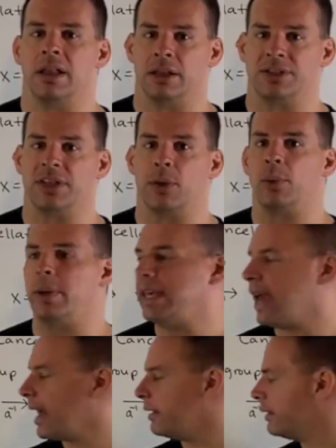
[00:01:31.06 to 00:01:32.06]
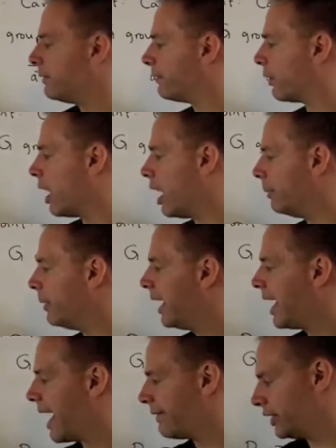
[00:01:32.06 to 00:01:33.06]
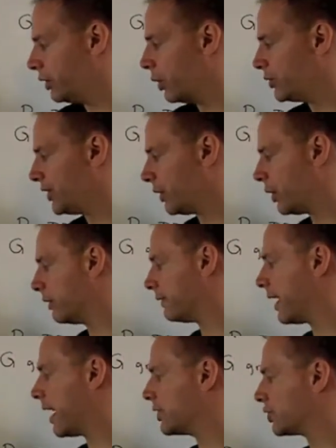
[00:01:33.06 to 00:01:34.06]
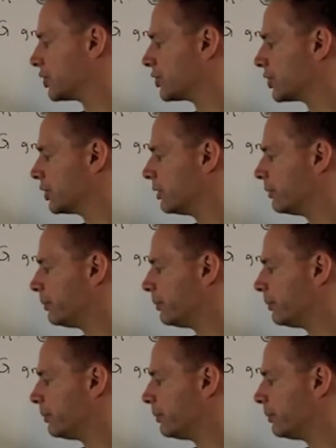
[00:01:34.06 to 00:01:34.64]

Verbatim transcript: Let's see what we get from having no zero divisors.